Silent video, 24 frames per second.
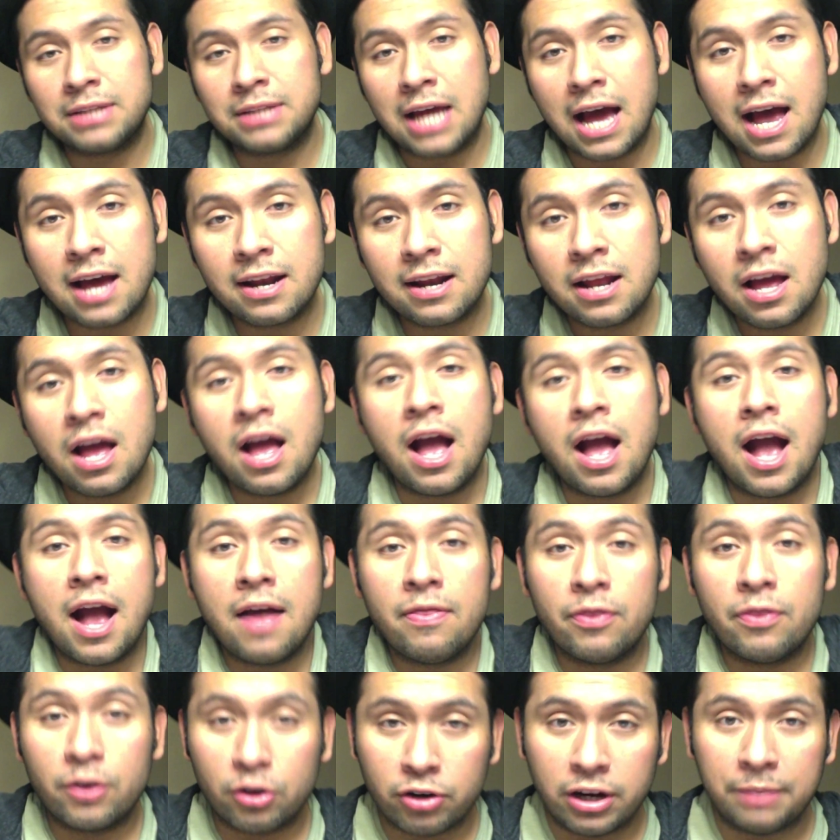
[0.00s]
Mom, Dad,
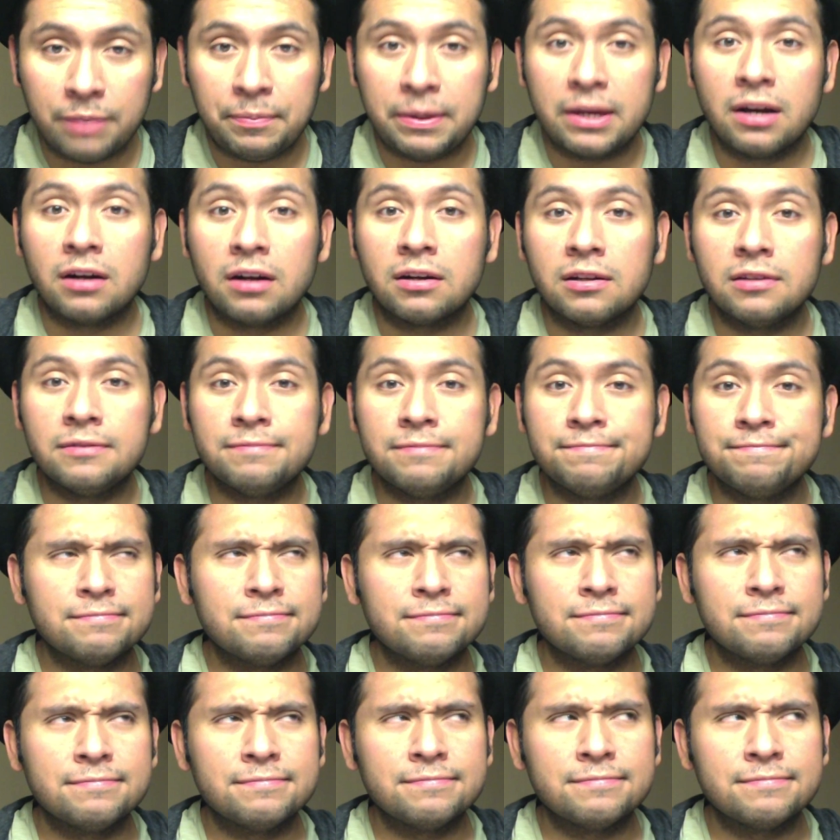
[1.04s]
and the creepy
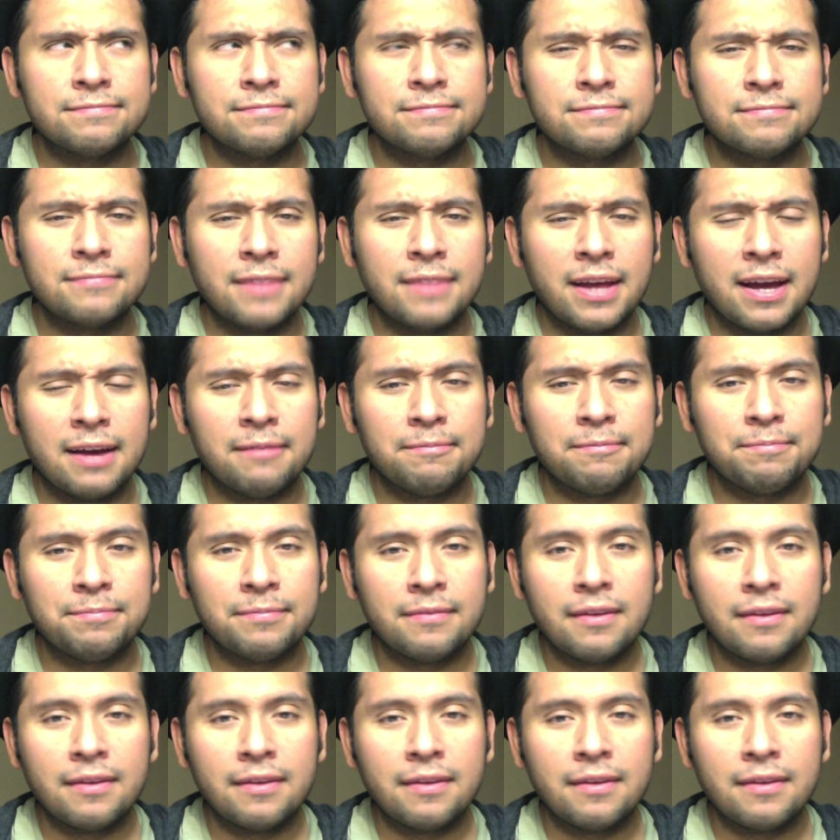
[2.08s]
uncle. Yeah.